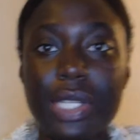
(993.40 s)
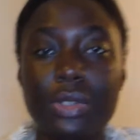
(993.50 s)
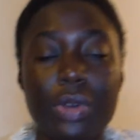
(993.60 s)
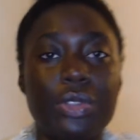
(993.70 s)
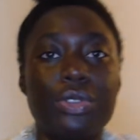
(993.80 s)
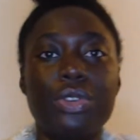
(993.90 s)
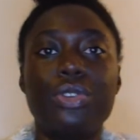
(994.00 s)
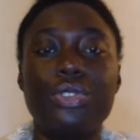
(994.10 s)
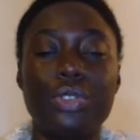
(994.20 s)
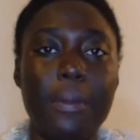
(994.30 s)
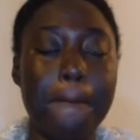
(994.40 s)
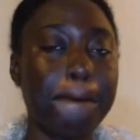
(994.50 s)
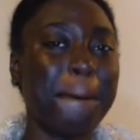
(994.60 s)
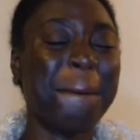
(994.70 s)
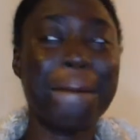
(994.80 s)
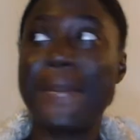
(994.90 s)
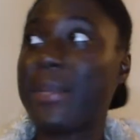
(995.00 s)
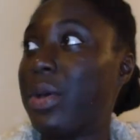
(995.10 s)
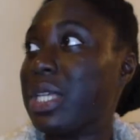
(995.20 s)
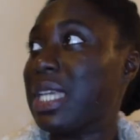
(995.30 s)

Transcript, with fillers: was just going through YouTube and I was